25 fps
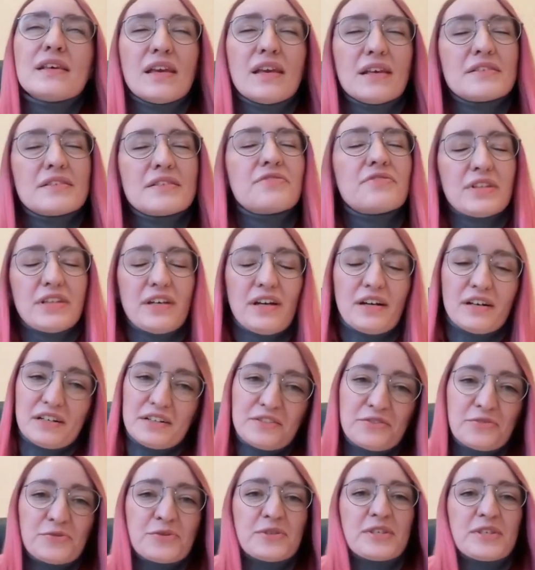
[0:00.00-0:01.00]
it's really
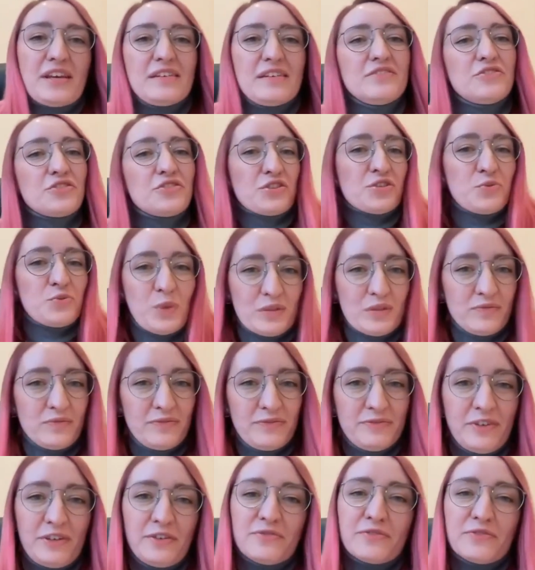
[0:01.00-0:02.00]
hard to say just
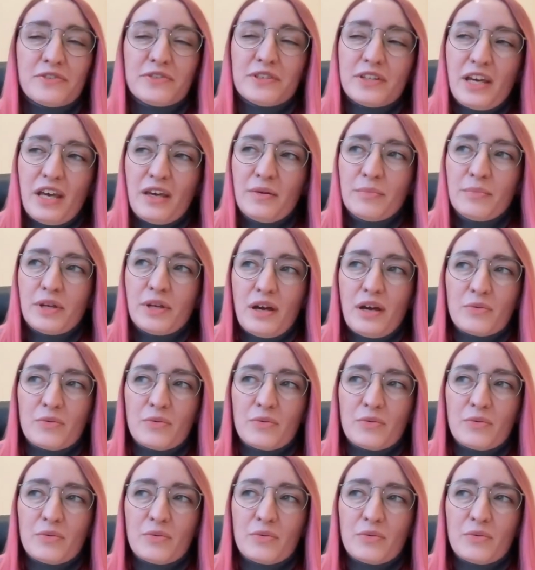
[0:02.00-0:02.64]
one favorite game,